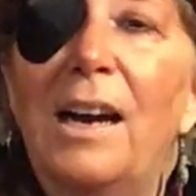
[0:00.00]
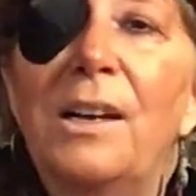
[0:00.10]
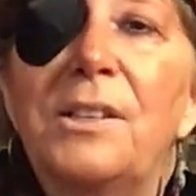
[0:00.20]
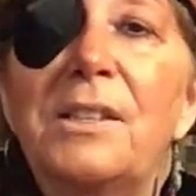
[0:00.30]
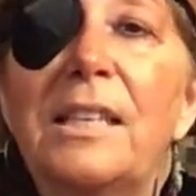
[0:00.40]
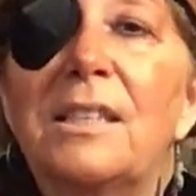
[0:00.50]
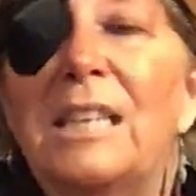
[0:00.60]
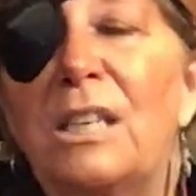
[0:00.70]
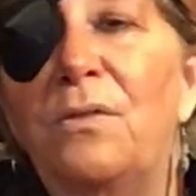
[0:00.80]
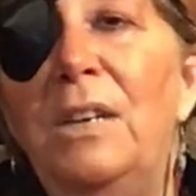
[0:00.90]
Sit
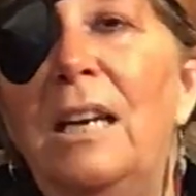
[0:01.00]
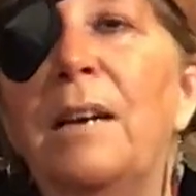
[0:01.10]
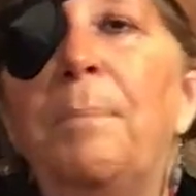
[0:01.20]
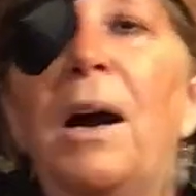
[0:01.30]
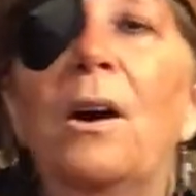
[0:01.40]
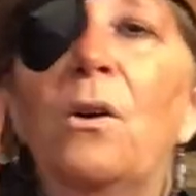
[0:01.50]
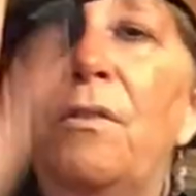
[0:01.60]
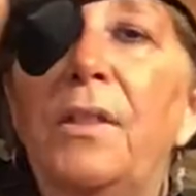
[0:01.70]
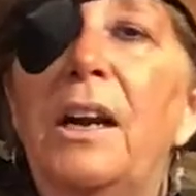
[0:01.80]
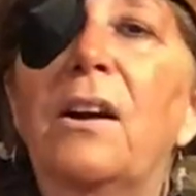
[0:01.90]
6 feet apart
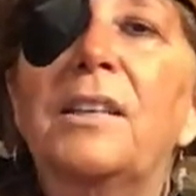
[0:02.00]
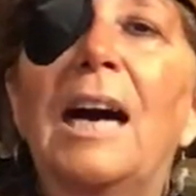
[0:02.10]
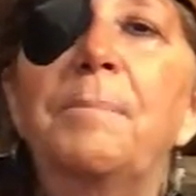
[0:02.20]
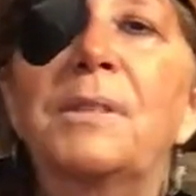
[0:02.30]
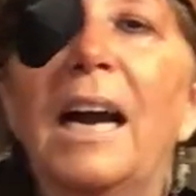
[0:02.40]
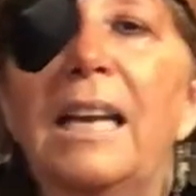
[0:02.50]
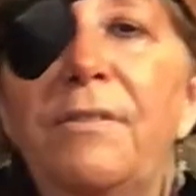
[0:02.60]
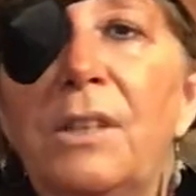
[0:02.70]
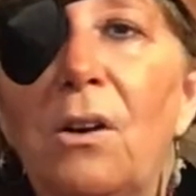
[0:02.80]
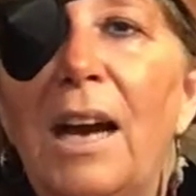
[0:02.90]
over there topside
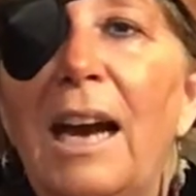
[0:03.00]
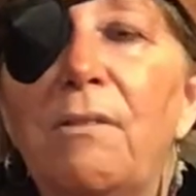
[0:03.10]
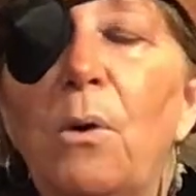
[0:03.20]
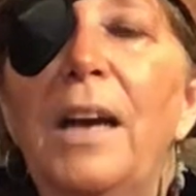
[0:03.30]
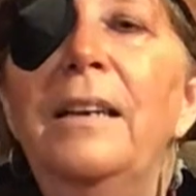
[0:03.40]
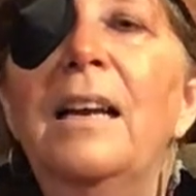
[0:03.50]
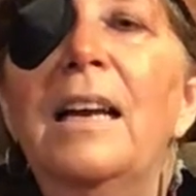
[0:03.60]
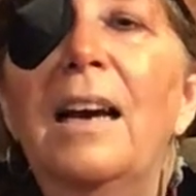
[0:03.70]
if you don't have one,